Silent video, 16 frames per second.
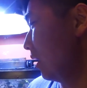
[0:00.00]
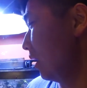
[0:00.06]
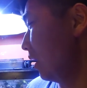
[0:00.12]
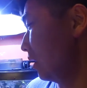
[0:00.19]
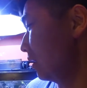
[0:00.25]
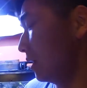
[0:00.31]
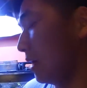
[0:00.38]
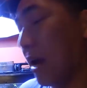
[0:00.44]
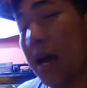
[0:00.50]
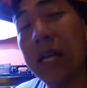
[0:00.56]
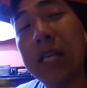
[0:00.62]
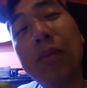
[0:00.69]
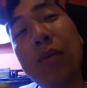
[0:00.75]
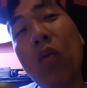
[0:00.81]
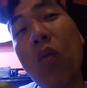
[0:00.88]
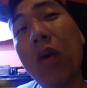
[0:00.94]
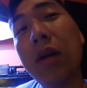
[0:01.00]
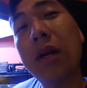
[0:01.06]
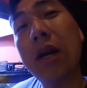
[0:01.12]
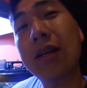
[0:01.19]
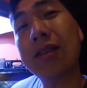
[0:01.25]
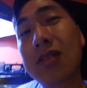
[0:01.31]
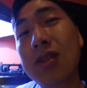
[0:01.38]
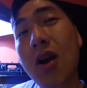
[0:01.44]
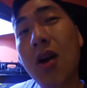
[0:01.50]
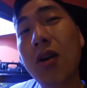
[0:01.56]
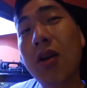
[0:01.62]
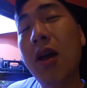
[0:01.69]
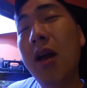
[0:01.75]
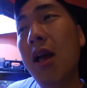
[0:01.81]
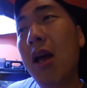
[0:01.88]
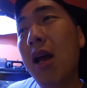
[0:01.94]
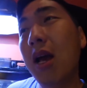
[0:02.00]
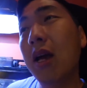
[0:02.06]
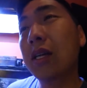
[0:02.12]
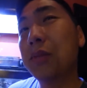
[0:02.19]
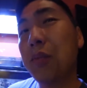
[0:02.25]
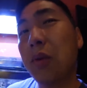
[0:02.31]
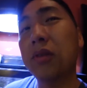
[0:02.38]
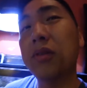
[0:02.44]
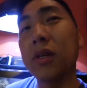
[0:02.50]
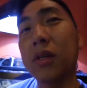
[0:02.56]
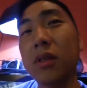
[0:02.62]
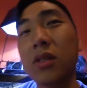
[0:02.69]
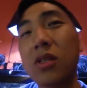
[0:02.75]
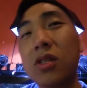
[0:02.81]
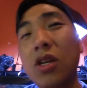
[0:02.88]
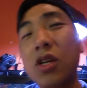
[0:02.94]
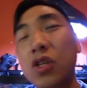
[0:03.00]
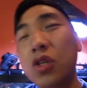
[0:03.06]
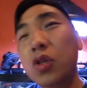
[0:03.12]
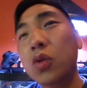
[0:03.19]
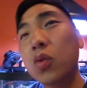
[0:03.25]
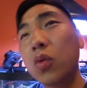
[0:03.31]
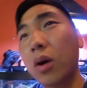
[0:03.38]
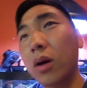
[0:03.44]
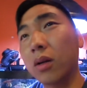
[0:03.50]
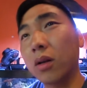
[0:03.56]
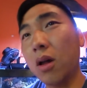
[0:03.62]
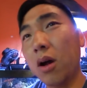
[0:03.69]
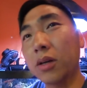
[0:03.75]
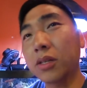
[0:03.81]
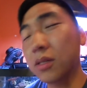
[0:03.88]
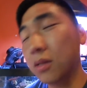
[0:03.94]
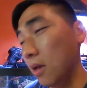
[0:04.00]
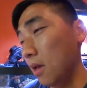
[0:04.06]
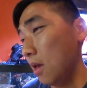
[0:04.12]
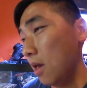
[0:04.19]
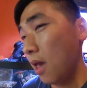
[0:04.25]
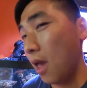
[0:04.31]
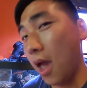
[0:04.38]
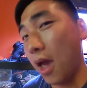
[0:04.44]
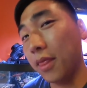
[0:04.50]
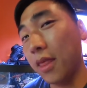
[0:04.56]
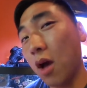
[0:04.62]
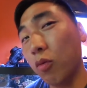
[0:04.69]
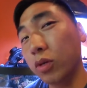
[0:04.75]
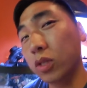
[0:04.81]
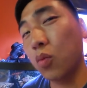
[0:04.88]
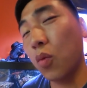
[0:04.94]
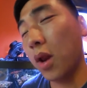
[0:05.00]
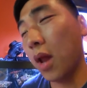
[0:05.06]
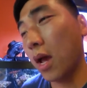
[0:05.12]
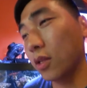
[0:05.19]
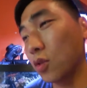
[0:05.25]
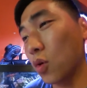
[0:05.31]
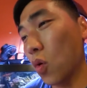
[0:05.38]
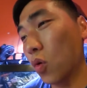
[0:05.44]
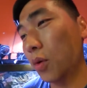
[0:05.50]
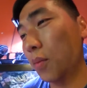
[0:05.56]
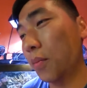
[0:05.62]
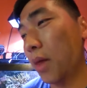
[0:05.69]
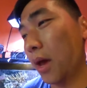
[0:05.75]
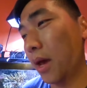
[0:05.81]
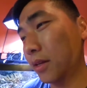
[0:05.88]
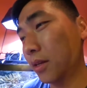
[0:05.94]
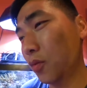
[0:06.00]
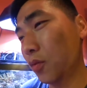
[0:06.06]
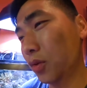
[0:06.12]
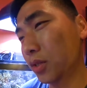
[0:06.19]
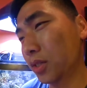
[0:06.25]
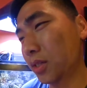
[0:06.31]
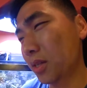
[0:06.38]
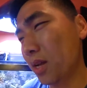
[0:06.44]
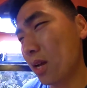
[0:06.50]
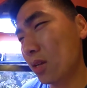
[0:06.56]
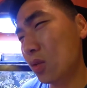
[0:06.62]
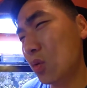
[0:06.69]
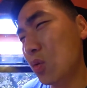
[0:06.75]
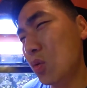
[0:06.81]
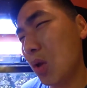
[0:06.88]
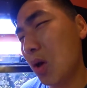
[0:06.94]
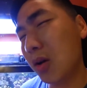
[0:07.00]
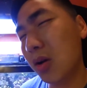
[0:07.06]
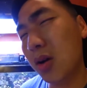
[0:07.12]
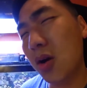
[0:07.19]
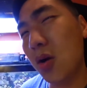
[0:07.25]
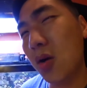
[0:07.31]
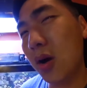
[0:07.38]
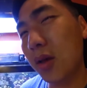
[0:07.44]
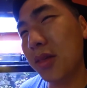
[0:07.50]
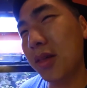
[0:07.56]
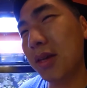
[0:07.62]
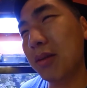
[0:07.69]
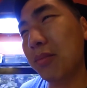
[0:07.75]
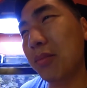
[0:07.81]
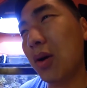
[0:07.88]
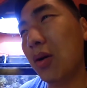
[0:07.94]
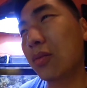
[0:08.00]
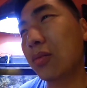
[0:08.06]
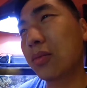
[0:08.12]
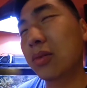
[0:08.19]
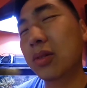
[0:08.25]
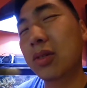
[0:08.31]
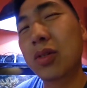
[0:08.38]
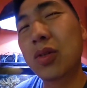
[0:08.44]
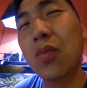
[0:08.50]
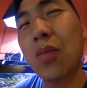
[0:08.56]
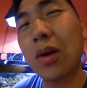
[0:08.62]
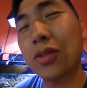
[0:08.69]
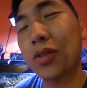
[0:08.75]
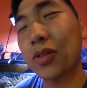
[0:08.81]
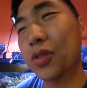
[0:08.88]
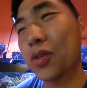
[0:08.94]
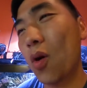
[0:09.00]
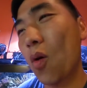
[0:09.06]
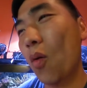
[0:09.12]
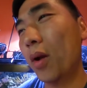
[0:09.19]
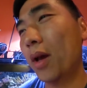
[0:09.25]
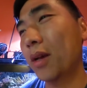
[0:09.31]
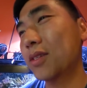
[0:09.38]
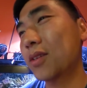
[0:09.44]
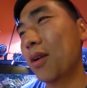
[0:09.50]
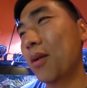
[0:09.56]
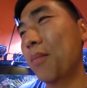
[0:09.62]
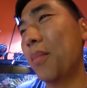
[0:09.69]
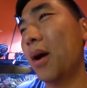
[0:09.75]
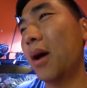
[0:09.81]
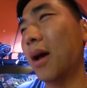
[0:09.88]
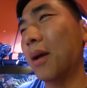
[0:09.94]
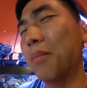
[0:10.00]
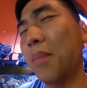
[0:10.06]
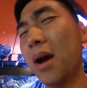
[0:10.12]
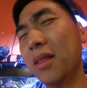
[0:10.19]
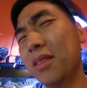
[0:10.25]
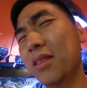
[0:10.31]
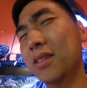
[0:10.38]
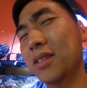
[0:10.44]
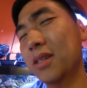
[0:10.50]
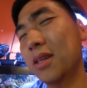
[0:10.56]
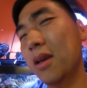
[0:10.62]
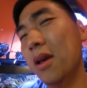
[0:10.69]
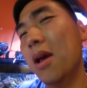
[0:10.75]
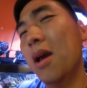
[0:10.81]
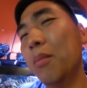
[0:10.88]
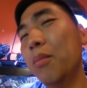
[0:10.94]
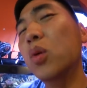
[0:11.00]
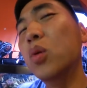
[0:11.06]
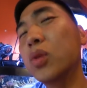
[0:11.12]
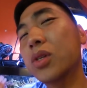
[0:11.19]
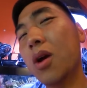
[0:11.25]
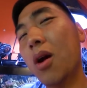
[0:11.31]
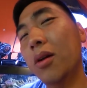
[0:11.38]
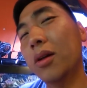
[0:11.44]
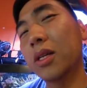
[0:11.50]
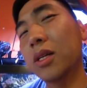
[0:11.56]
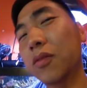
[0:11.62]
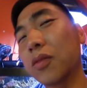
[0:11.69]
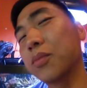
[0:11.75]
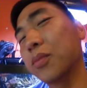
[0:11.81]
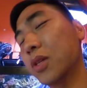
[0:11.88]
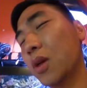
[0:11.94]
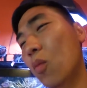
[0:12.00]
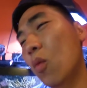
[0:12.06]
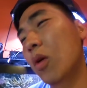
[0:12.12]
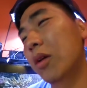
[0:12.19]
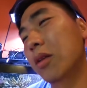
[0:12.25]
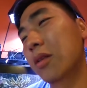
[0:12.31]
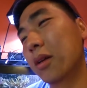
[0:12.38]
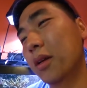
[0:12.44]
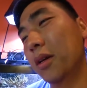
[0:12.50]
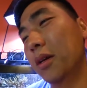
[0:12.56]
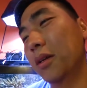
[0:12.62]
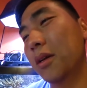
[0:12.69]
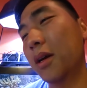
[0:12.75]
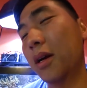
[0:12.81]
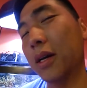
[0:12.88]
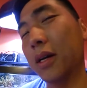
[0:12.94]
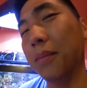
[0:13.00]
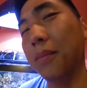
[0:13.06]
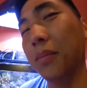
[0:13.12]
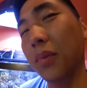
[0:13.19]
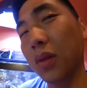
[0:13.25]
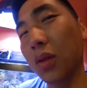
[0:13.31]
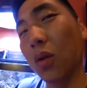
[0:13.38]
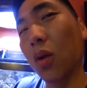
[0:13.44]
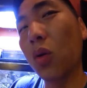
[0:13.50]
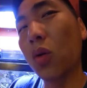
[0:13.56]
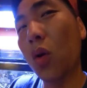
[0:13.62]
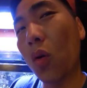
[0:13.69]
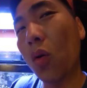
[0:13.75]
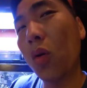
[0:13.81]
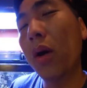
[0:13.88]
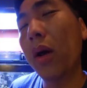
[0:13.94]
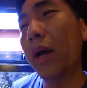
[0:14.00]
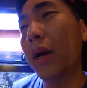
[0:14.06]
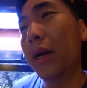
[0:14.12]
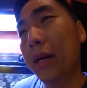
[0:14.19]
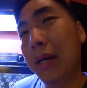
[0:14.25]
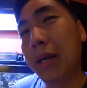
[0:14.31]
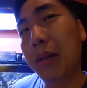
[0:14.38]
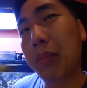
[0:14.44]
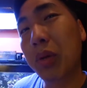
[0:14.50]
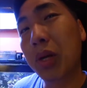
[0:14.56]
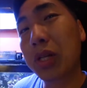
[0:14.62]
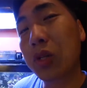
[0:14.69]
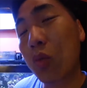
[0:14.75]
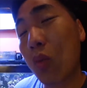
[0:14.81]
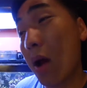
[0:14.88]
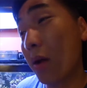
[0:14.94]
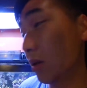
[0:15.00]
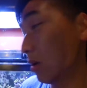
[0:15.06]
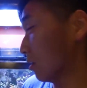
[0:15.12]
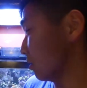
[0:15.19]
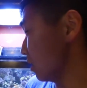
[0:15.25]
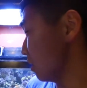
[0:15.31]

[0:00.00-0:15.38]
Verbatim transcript: And he asked me when did I start experiencing this tissue uh, loss. And that was when I told him that it was not too long ago, I think about two months or so when I started, I bought this moose colony from someone in the, in uh, the local uh, place around here and